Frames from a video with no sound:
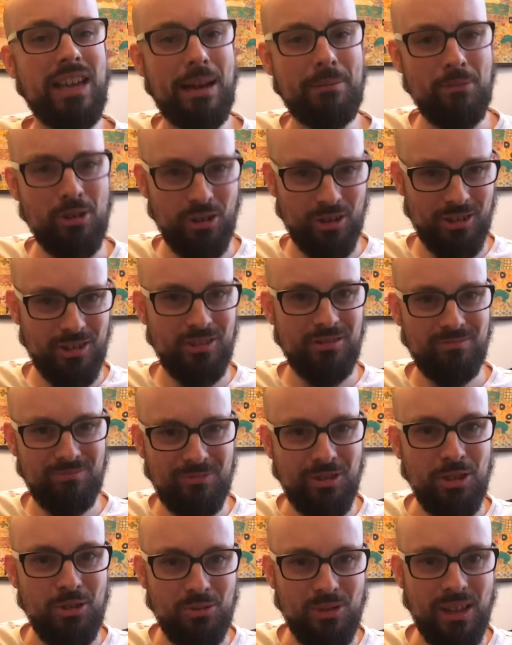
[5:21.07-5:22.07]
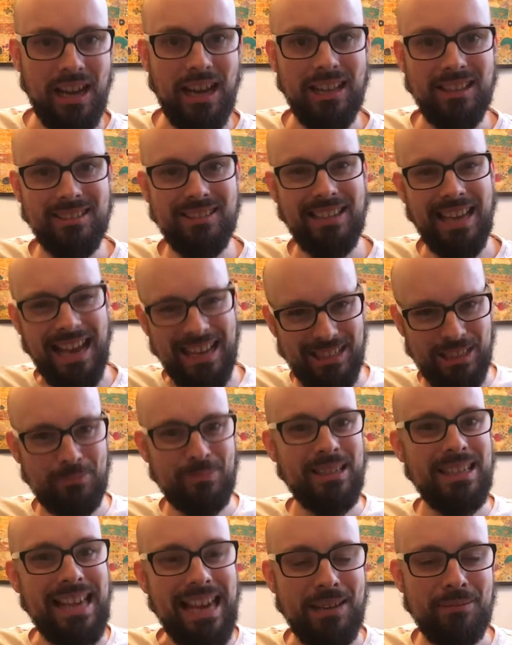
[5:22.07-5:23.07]
I'm not going to do that. It has to be
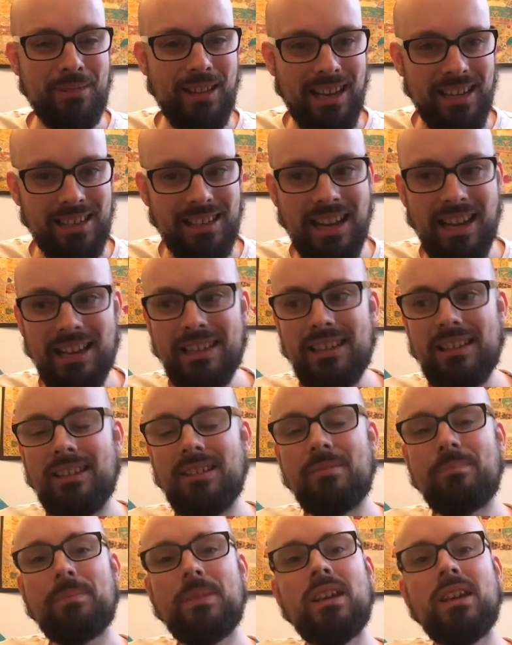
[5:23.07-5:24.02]
a game that I like.